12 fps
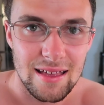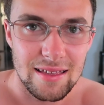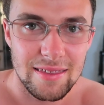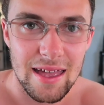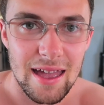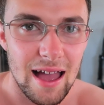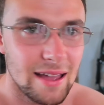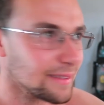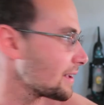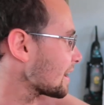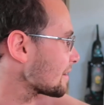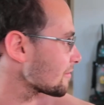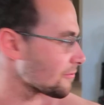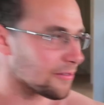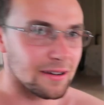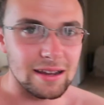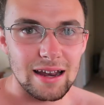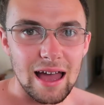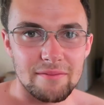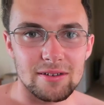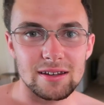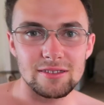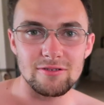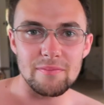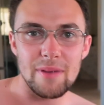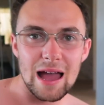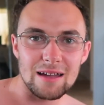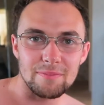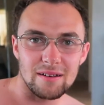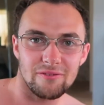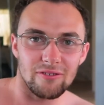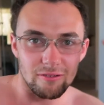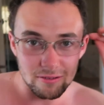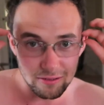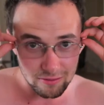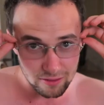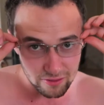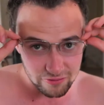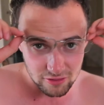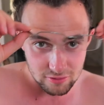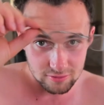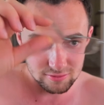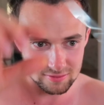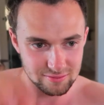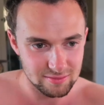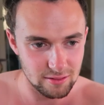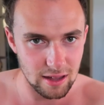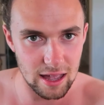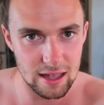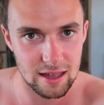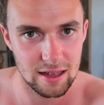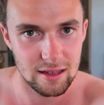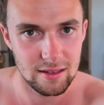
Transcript: they get rewarded. I'm gonna do a backbend for all of you, okay?